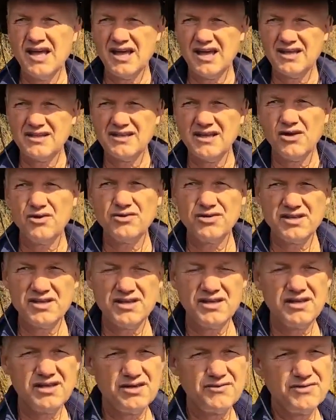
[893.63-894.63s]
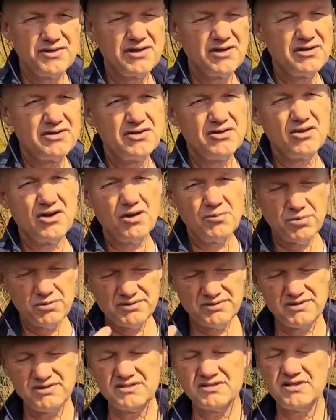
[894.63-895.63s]
and now here we are on the
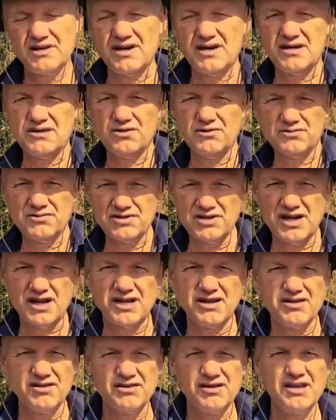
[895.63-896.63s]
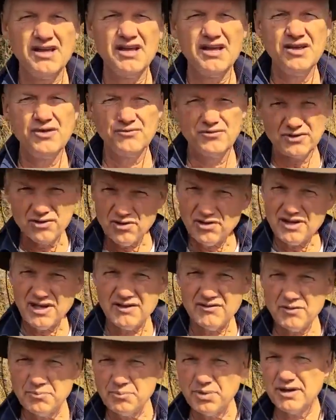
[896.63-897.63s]
opposite side of dragon. We don't
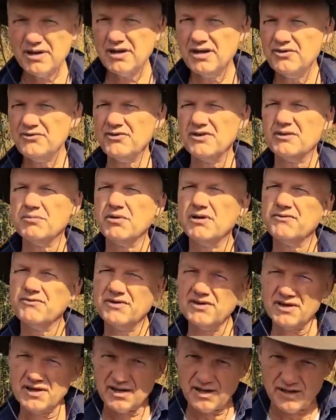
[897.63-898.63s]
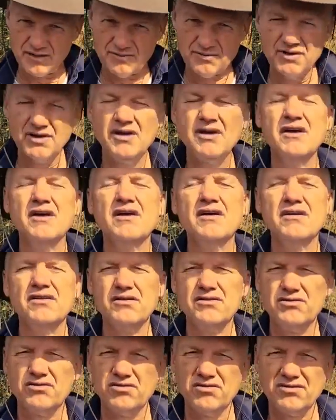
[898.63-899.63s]
have a perfect, but we have
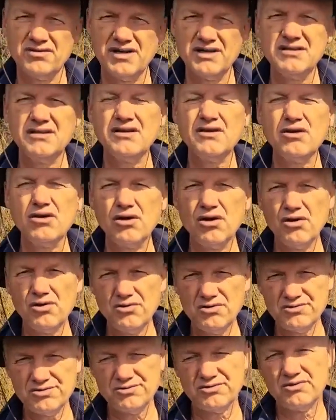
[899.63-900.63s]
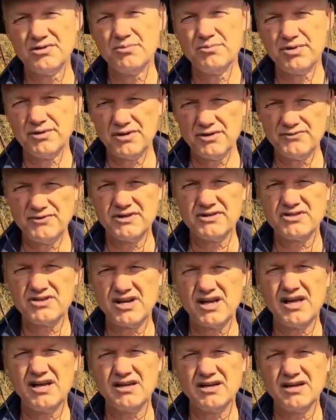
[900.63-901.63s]
rather close to the perfect
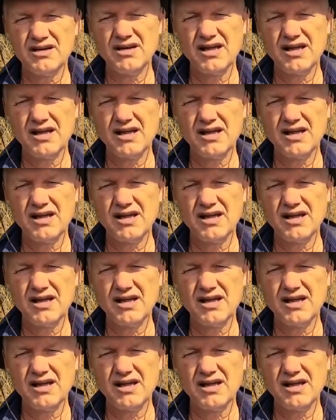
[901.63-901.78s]
triangle.